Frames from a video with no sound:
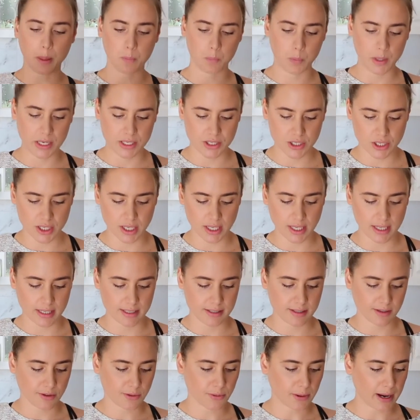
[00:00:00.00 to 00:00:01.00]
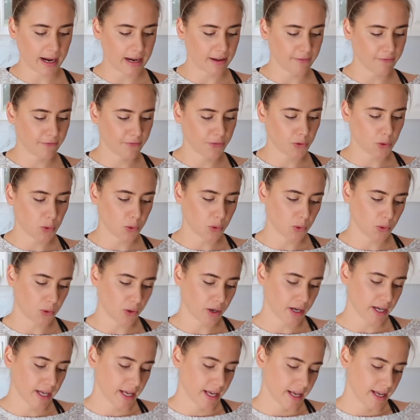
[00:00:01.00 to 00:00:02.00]
which is great
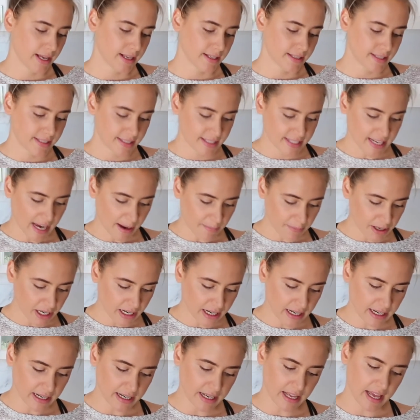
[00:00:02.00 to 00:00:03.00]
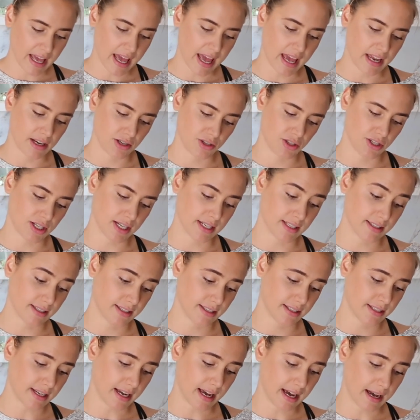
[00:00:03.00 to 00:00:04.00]
for stamina and
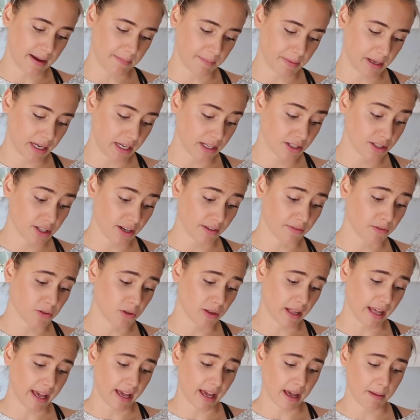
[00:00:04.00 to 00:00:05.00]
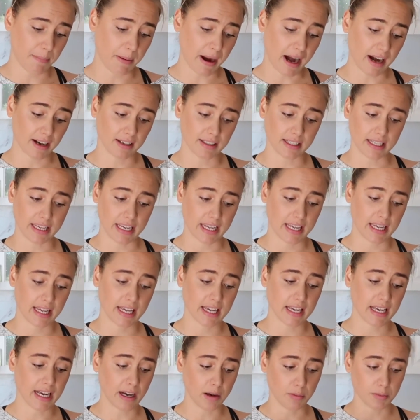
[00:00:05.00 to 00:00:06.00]
just in general apparently it
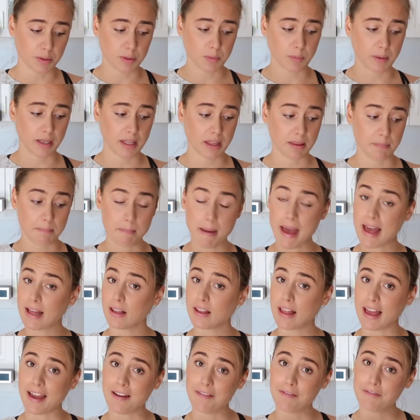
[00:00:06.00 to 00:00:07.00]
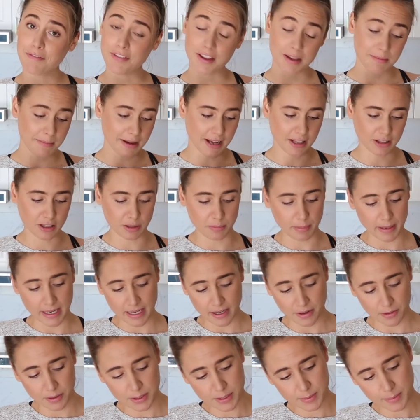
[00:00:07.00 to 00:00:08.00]
helps with male and female
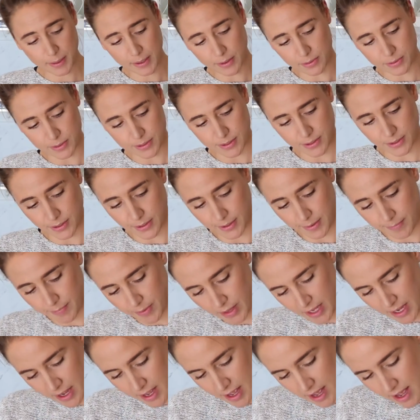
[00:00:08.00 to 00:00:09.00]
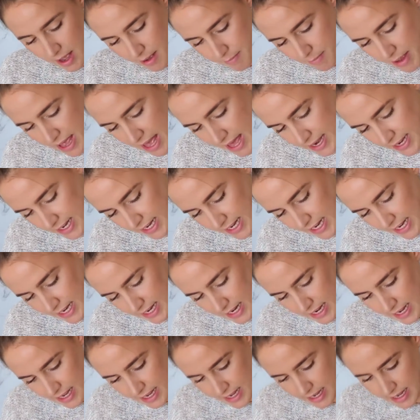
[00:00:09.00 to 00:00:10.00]
libido as well. So I'm
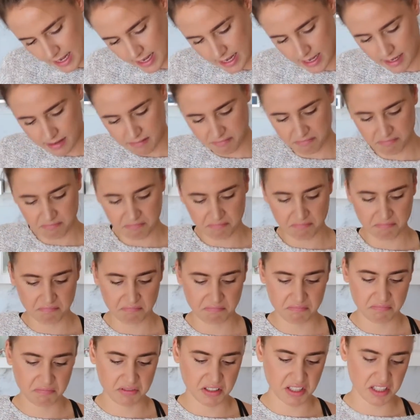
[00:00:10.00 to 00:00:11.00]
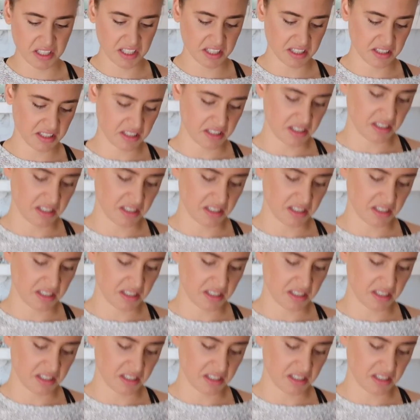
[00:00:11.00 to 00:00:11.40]
adding just